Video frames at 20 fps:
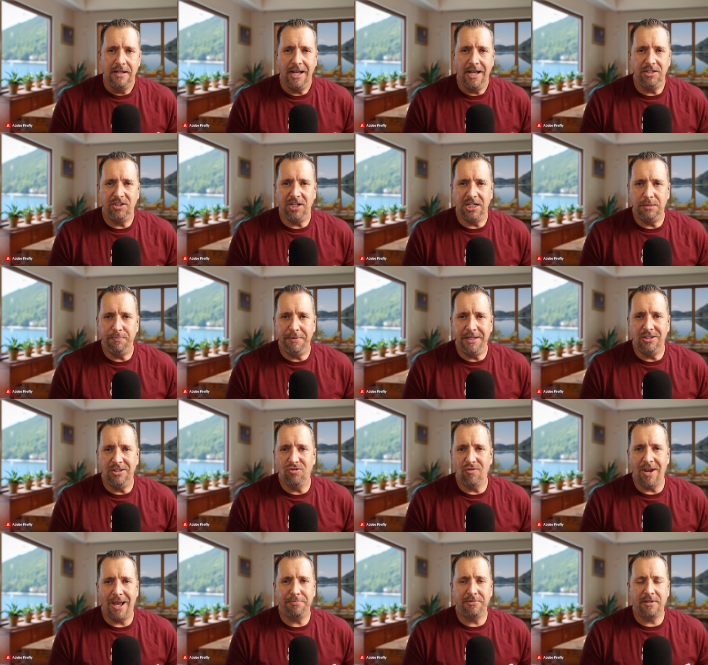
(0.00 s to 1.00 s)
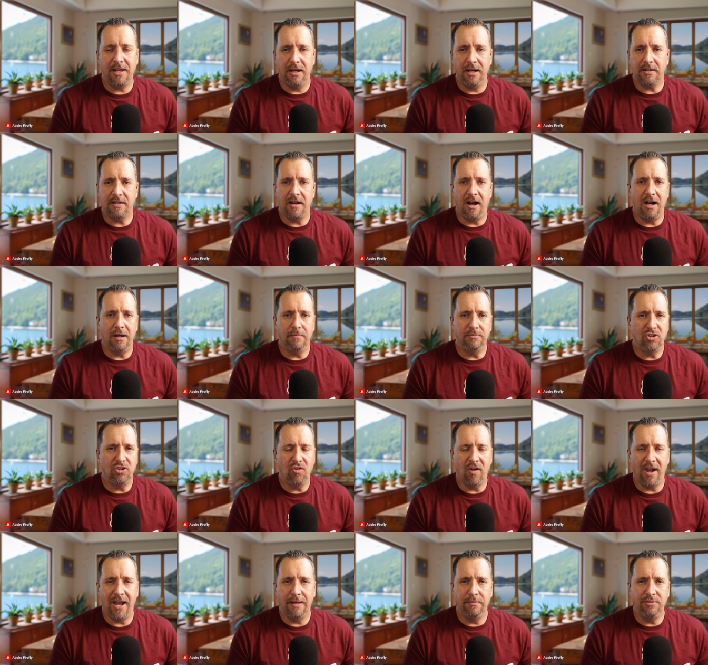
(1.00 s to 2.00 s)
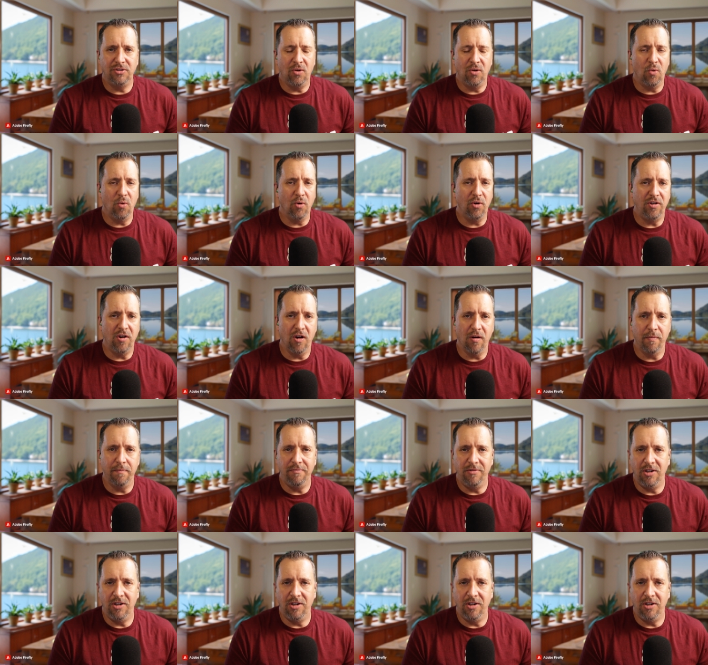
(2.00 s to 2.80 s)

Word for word: shbtrap.com traps or your